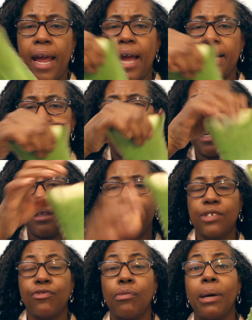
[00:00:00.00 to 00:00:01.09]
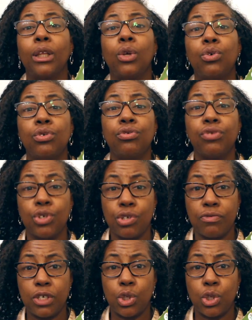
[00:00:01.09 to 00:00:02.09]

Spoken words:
and I get this from my local grocery